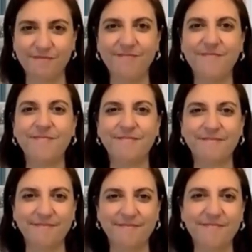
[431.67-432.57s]

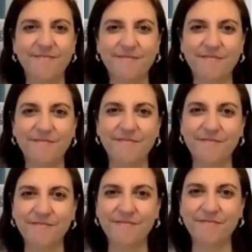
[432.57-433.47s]

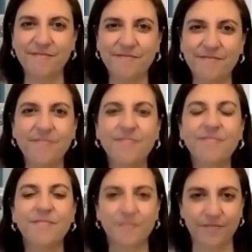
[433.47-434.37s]

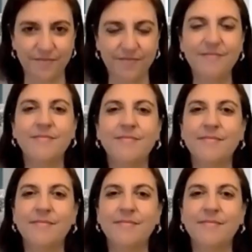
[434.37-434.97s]
This person isn't speaking.